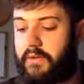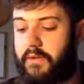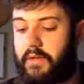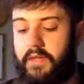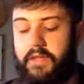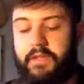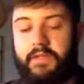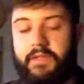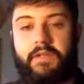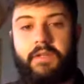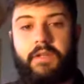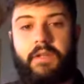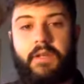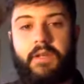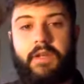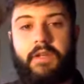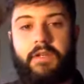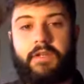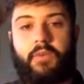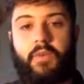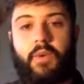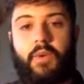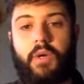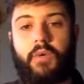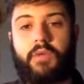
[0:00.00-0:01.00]

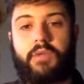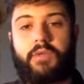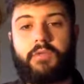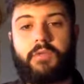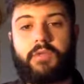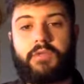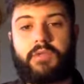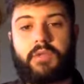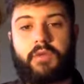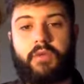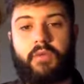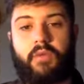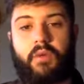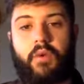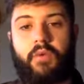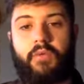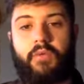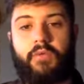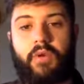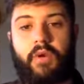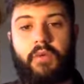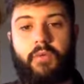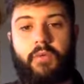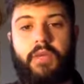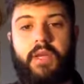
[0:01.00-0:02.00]
is where we're supposed to grow
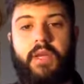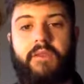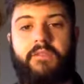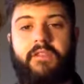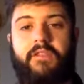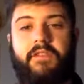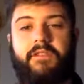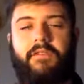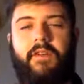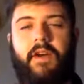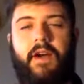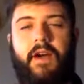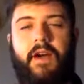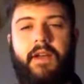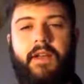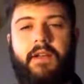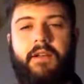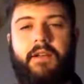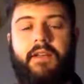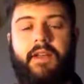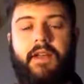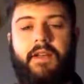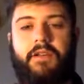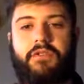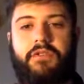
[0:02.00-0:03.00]
from. We have to
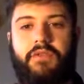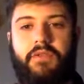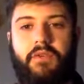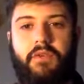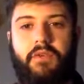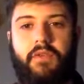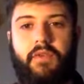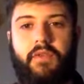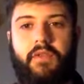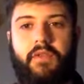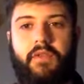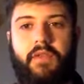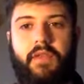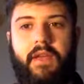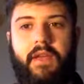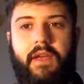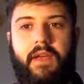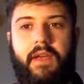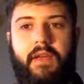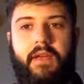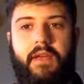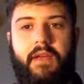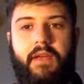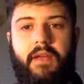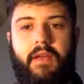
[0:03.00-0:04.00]
find that truth
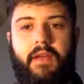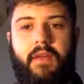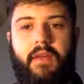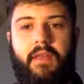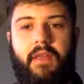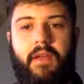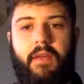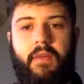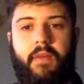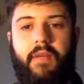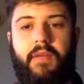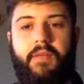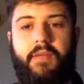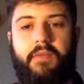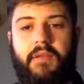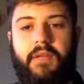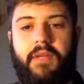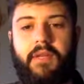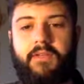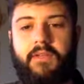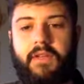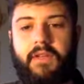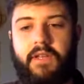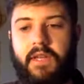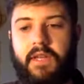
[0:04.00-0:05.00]
that we
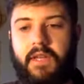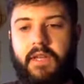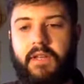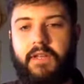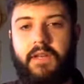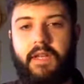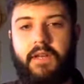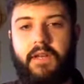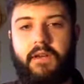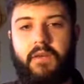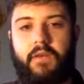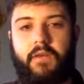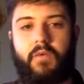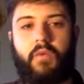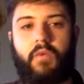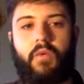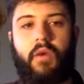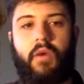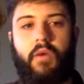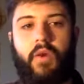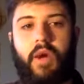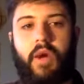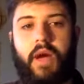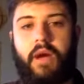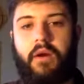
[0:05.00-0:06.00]
believe in and then
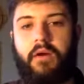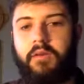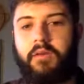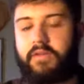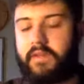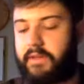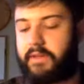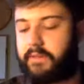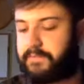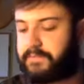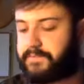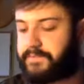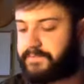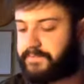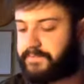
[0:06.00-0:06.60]
grow out of it.